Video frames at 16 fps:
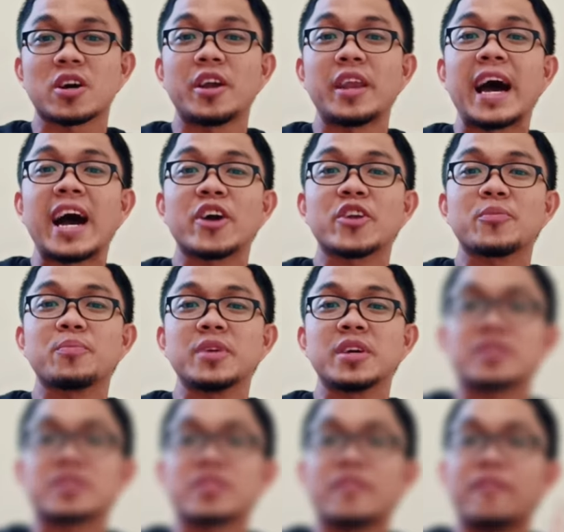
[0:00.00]
on how to
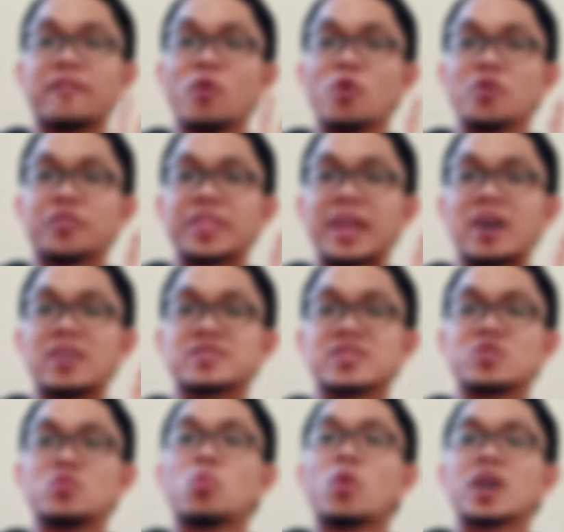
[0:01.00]
meet the
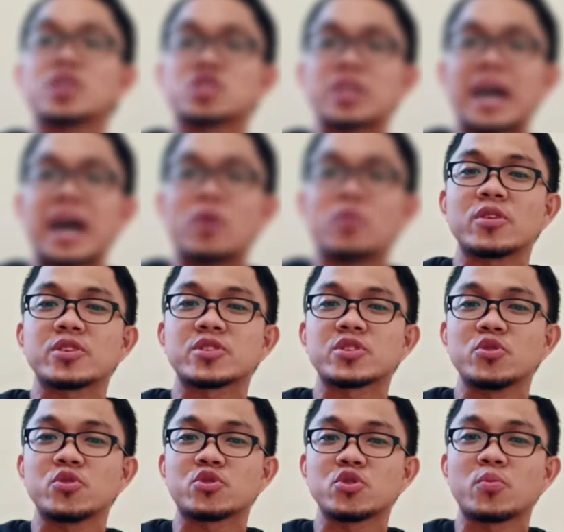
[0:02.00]
4,000 watch hours
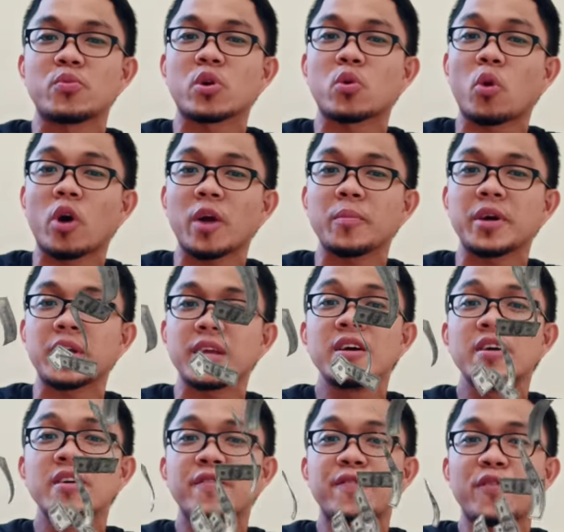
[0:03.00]
YouTube requirement
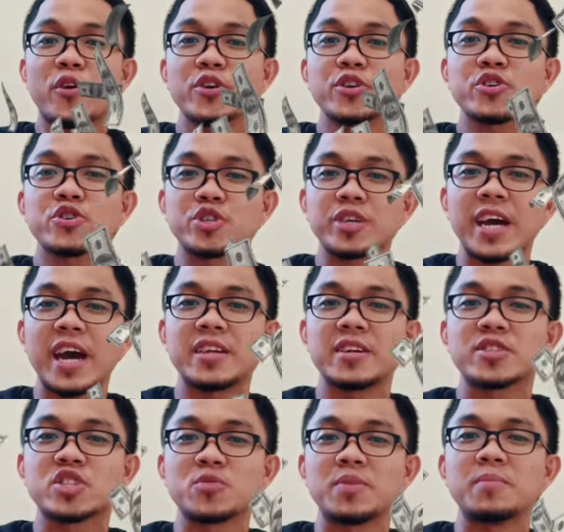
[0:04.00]
for your
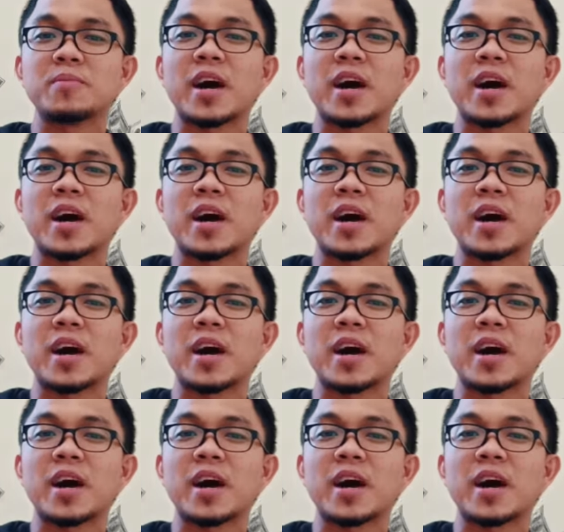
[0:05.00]
channel to be